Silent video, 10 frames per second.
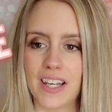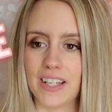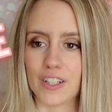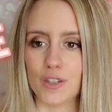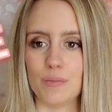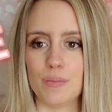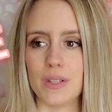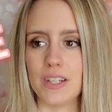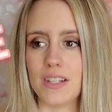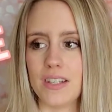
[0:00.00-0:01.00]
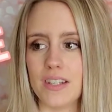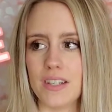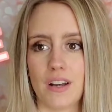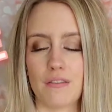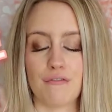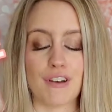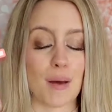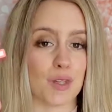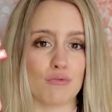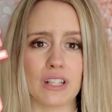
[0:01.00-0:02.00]
It could be
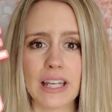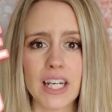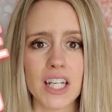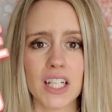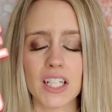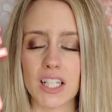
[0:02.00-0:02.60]
family related.